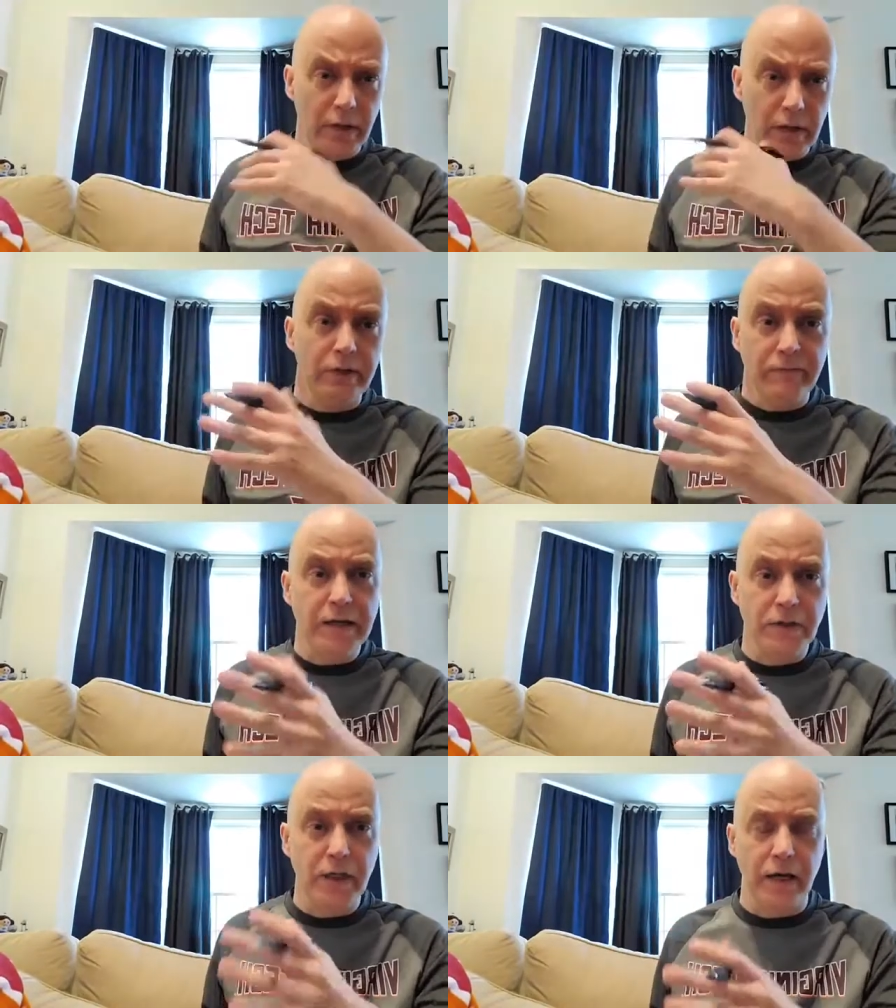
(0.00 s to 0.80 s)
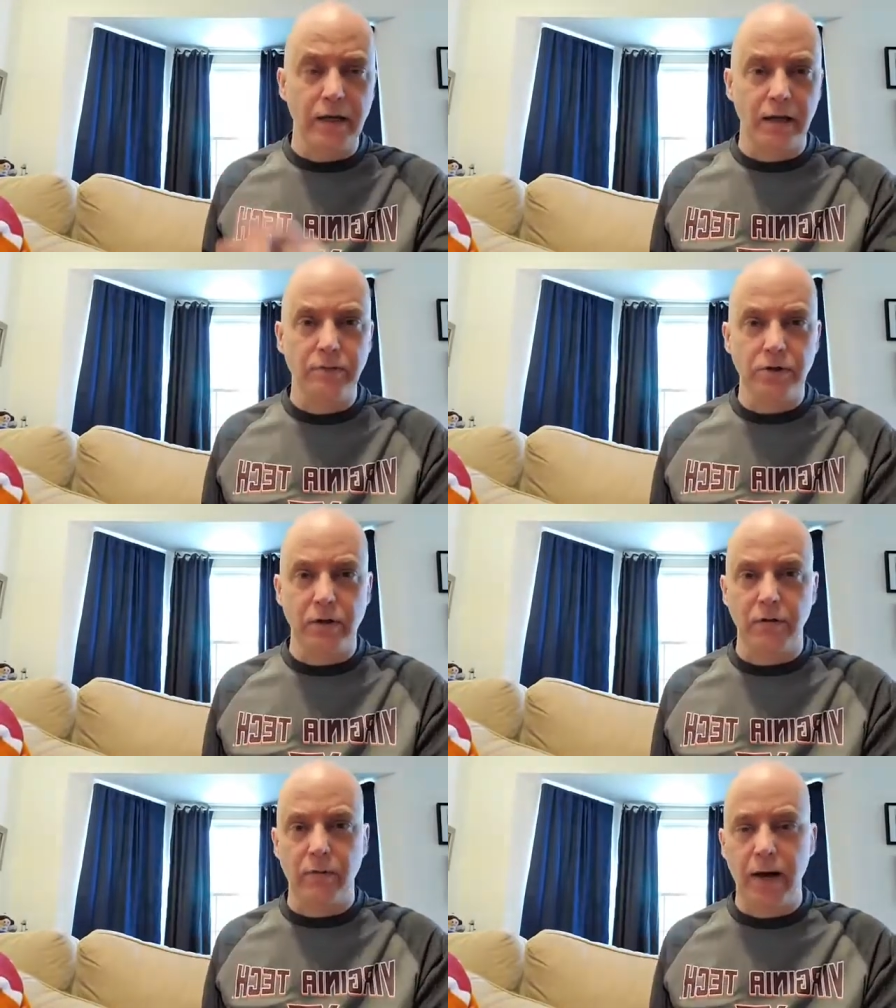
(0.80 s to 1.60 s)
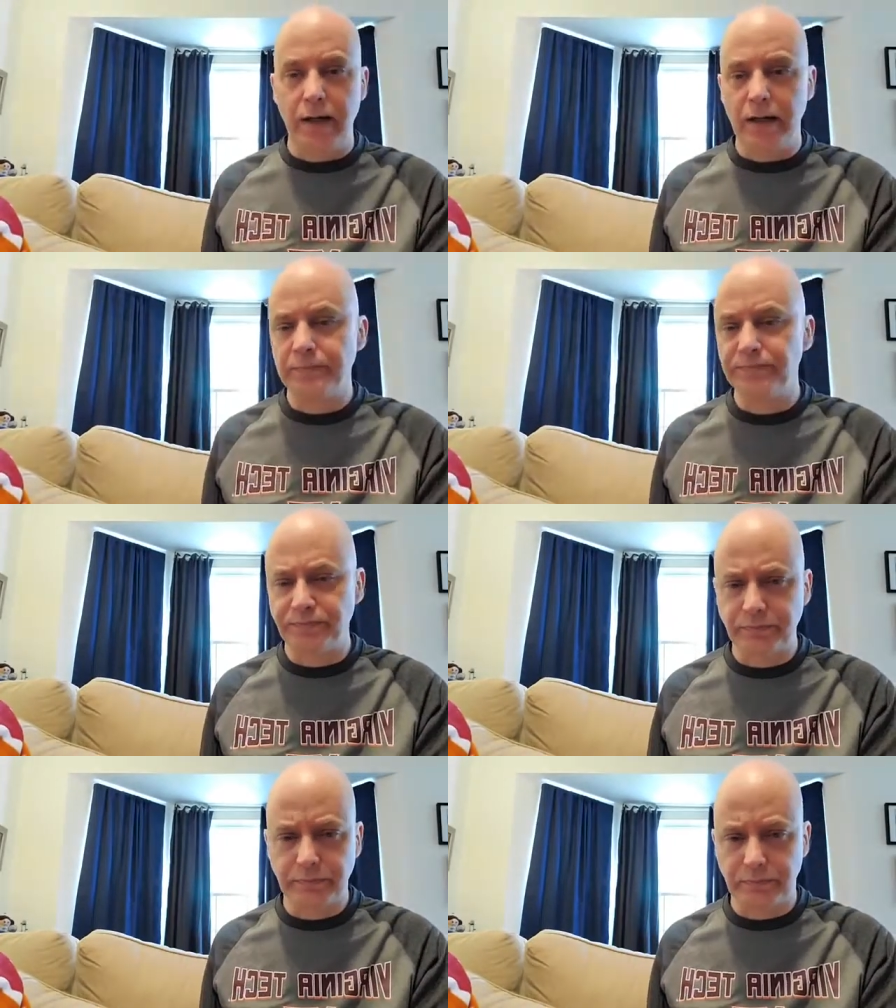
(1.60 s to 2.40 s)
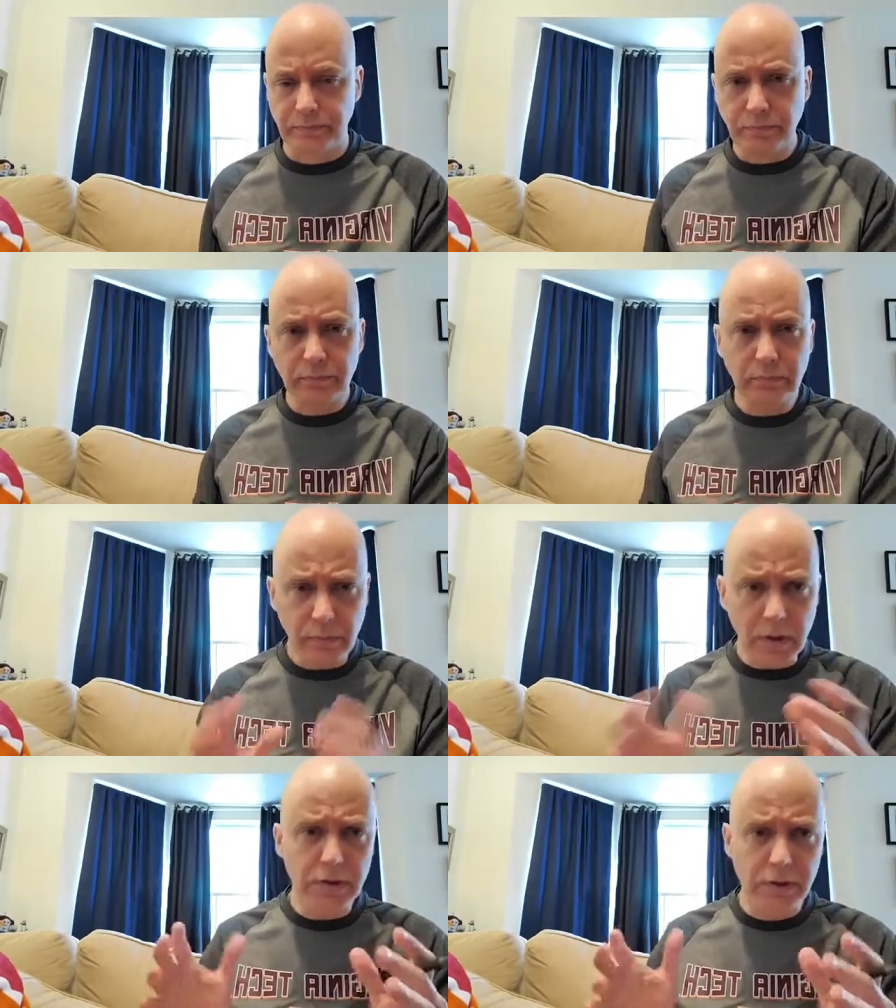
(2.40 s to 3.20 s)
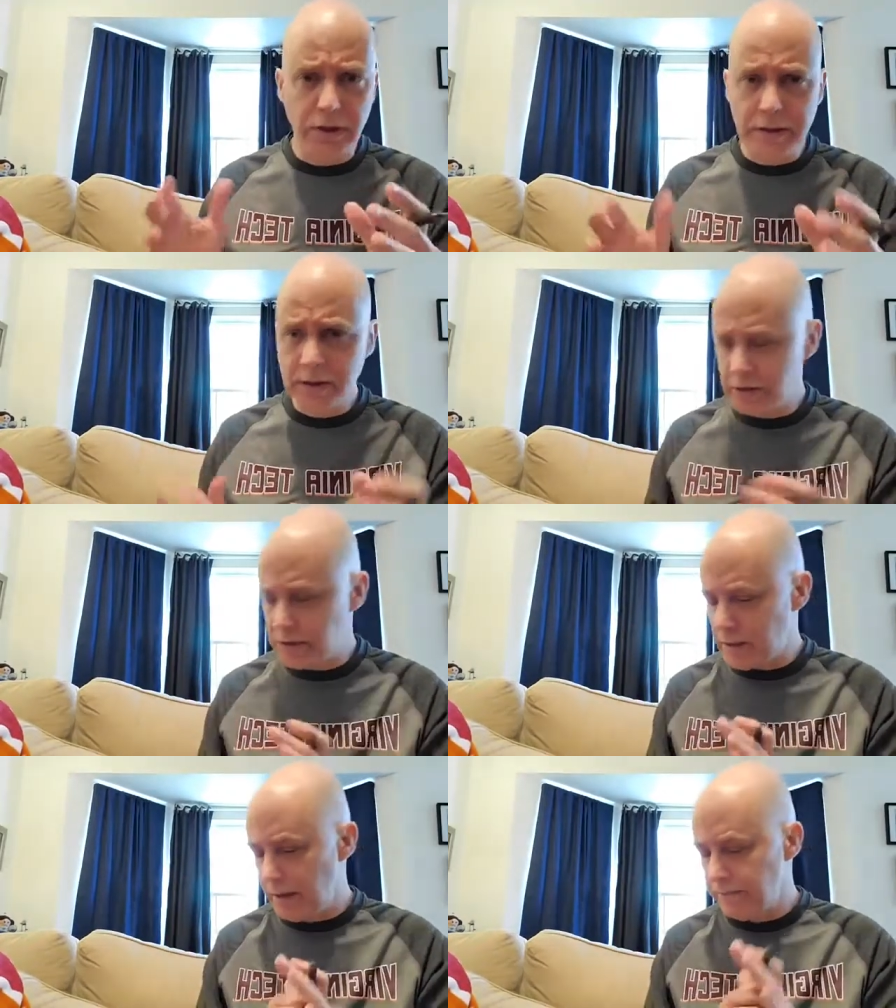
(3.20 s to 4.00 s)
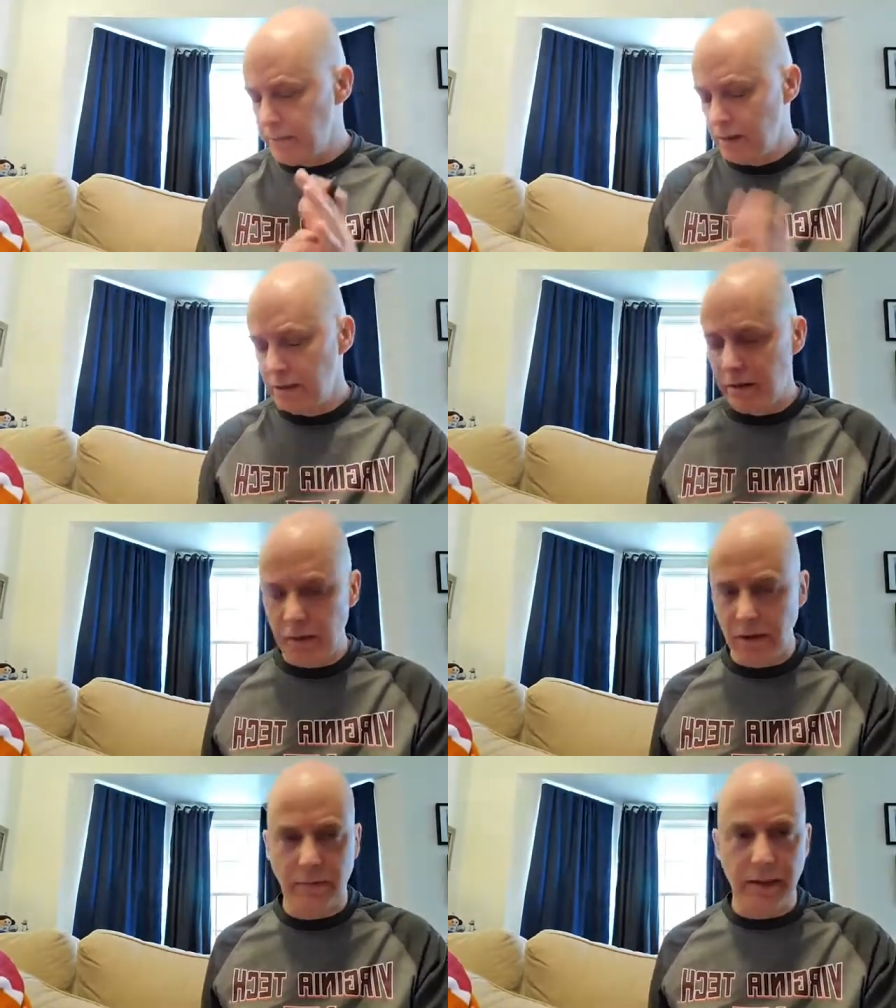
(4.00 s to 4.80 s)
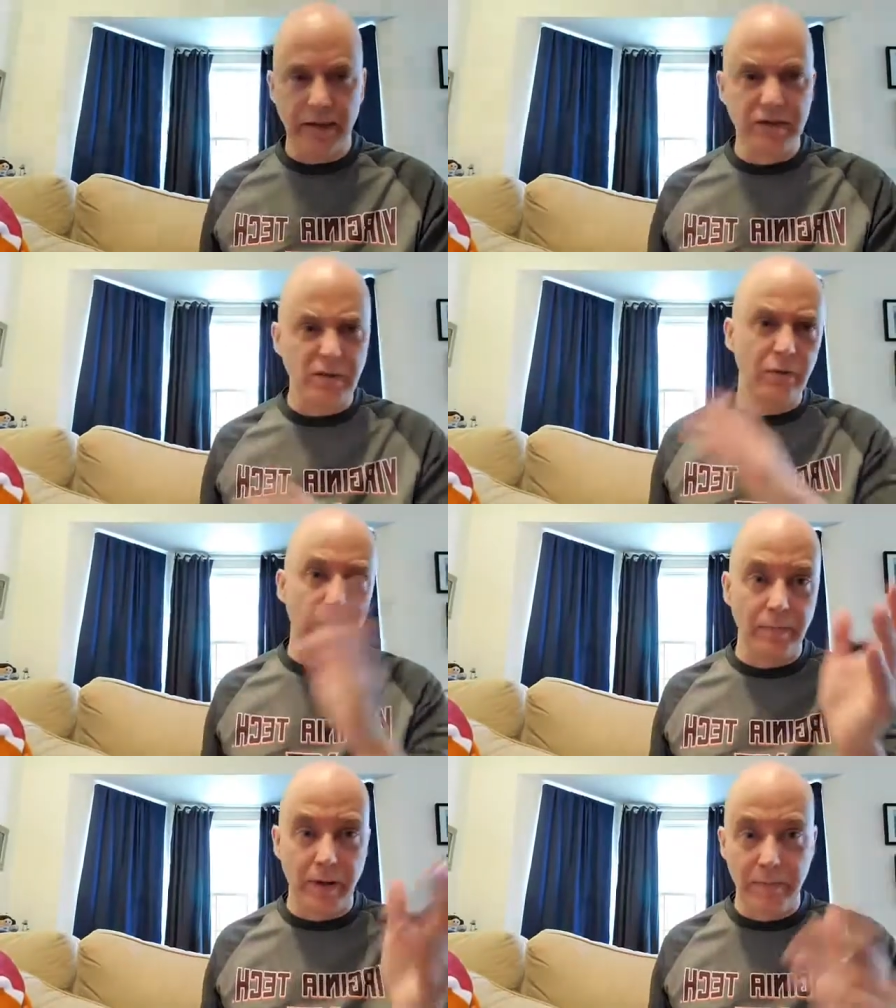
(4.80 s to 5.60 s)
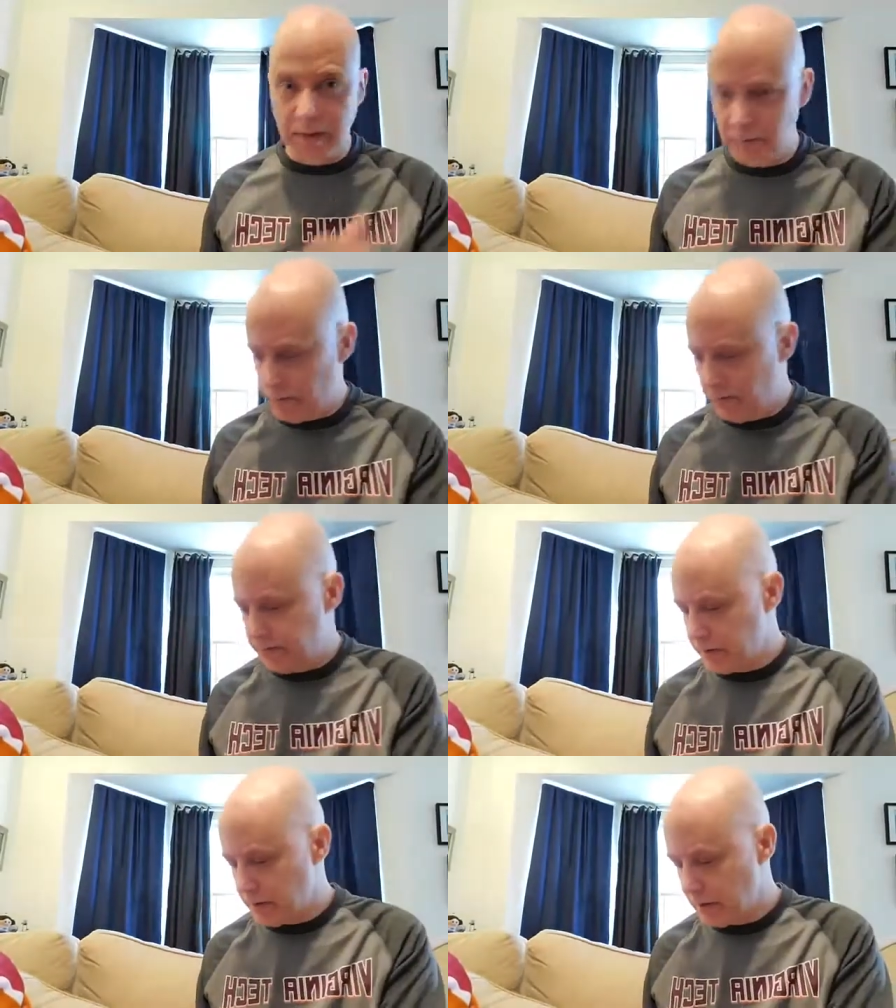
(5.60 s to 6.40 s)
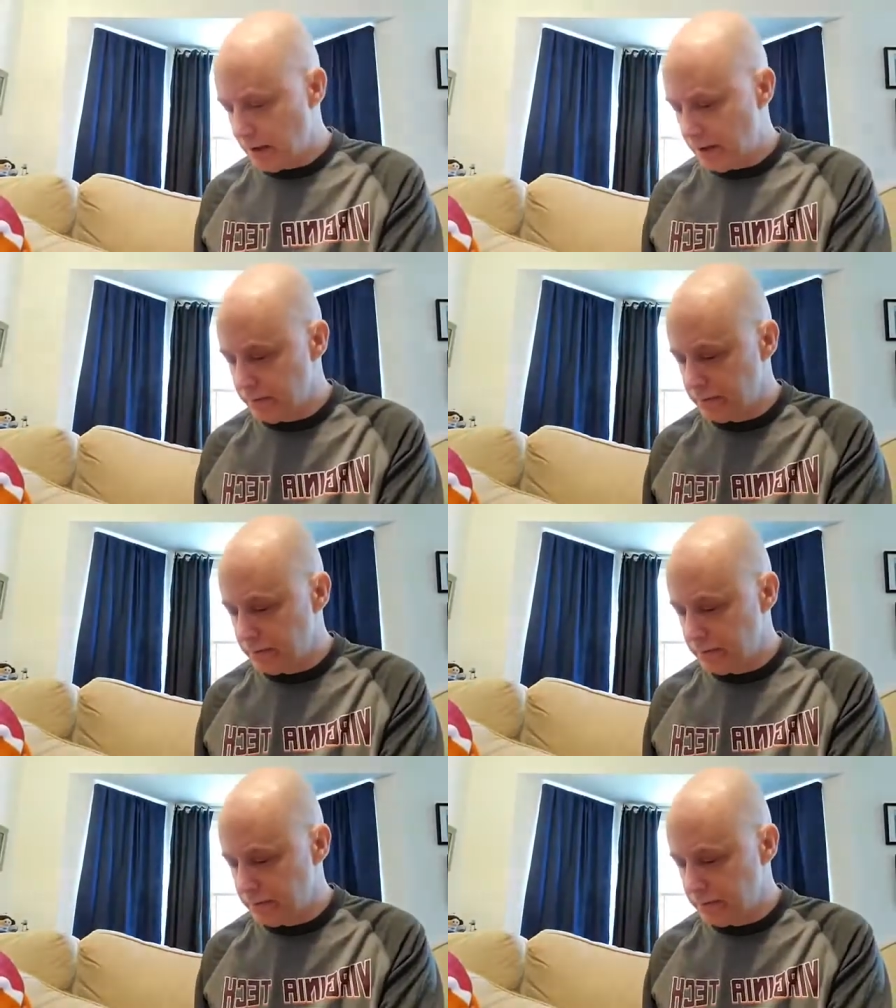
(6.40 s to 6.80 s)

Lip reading: Now that you've actually got to get them started writing. So let's just say, looking on my list, I want to write about baseball. Okay.